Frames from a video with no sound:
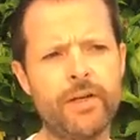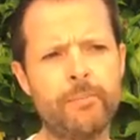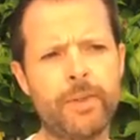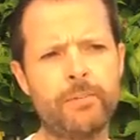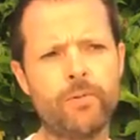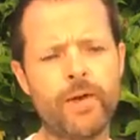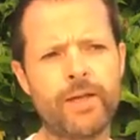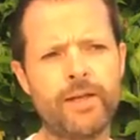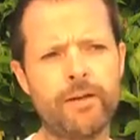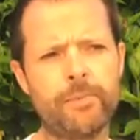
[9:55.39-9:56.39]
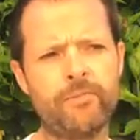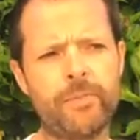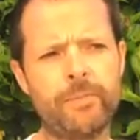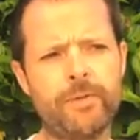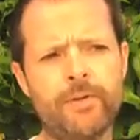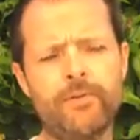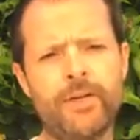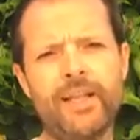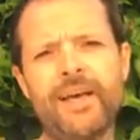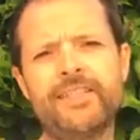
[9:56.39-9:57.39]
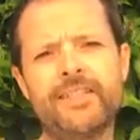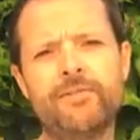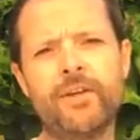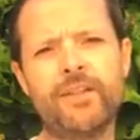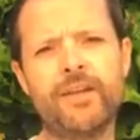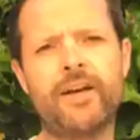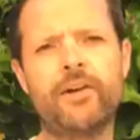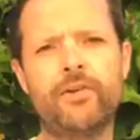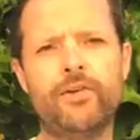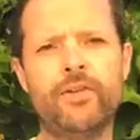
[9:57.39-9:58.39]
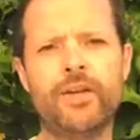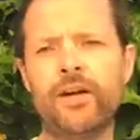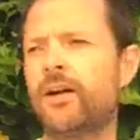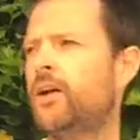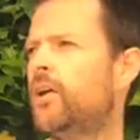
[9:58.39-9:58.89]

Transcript: people waking up, of people realizing what they are, who they are,